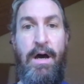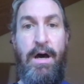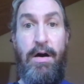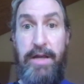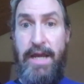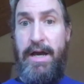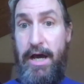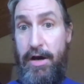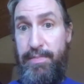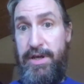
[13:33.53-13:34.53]
Okay, I
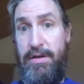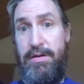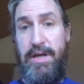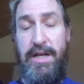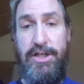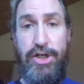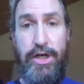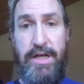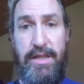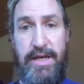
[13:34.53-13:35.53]
hope you
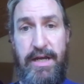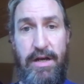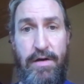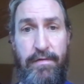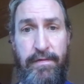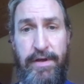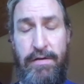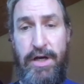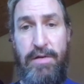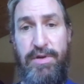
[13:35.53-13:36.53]
enjoyed that overview.
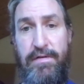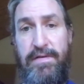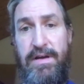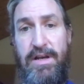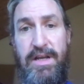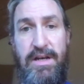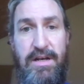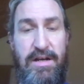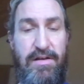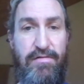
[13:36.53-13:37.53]
I hope you found it
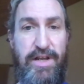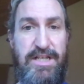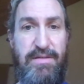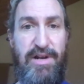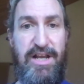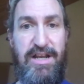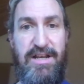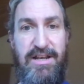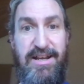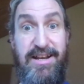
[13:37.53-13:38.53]
reasonably
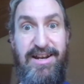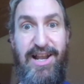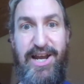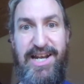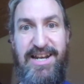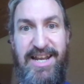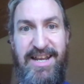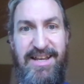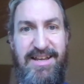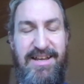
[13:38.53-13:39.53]

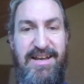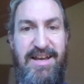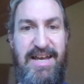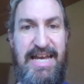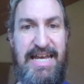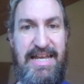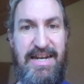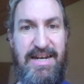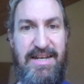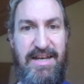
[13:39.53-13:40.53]
enlightening.
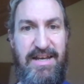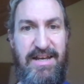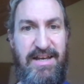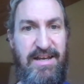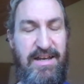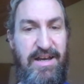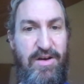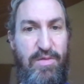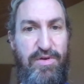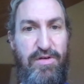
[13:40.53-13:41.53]
And I
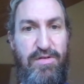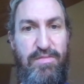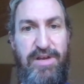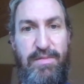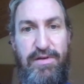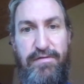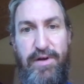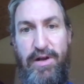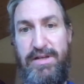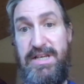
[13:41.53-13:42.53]
hope you'll be able to
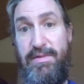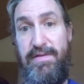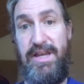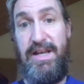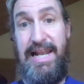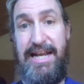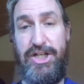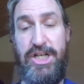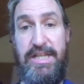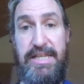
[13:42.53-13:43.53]
follow some of the
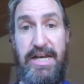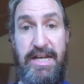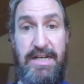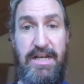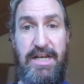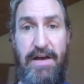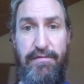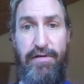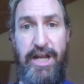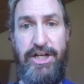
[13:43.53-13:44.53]
election night
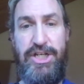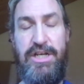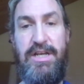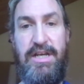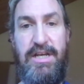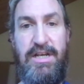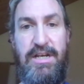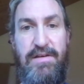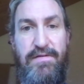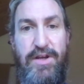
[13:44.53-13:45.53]
coverage in
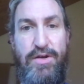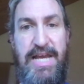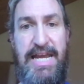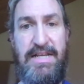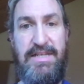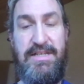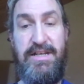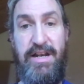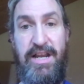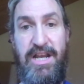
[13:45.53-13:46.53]
a few days. It's
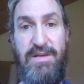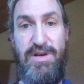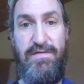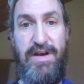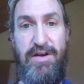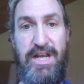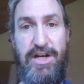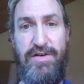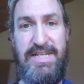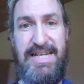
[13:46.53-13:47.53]
certainly going to be very
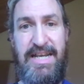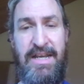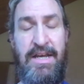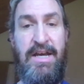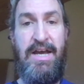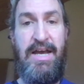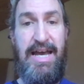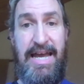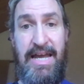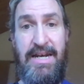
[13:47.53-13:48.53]
interesting.
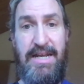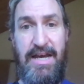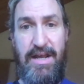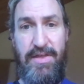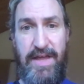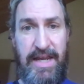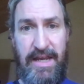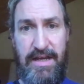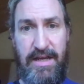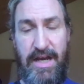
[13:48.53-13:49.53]
And I
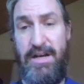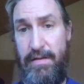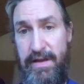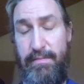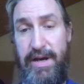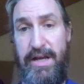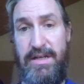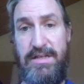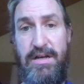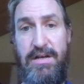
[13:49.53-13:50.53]
do think
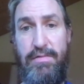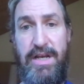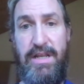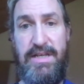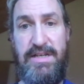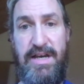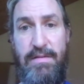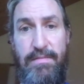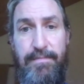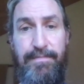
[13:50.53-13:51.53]
Biden's going to win this
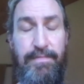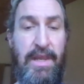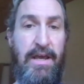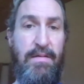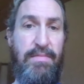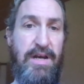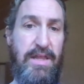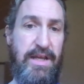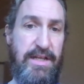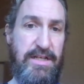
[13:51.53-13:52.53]
time, but I
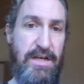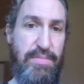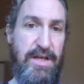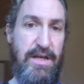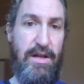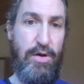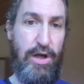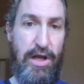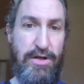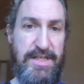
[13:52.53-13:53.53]
think it's going to be a lot
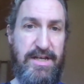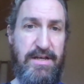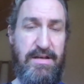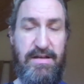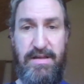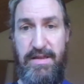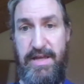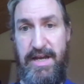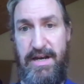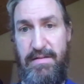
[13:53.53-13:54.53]
closer
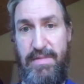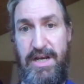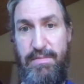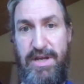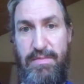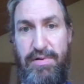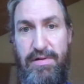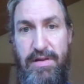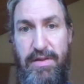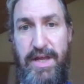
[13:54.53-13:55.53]
than many
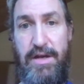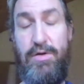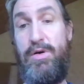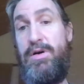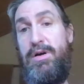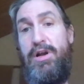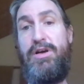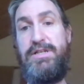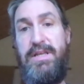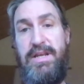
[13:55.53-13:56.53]
people think, or
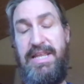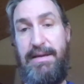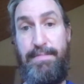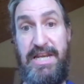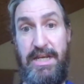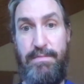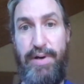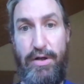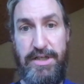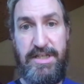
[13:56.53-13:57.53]
closer than the opinion
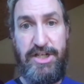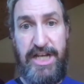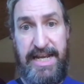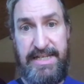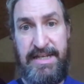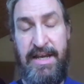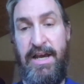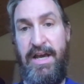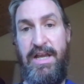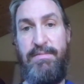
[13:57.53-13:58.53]
polls suggest.
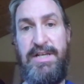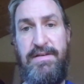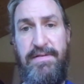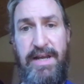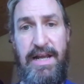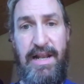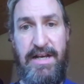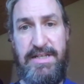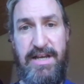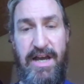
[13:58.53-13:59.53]
Mustn't forget,
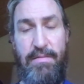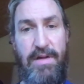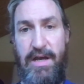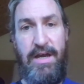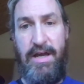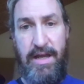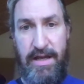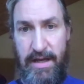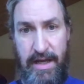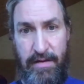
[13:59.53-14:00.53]
last time
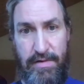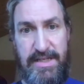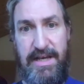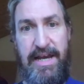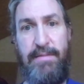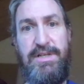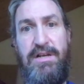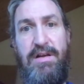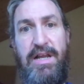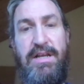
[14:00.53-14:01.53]
it was
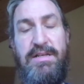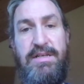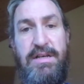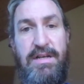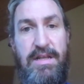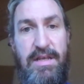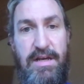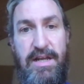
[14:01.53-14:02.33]
absolutely certain that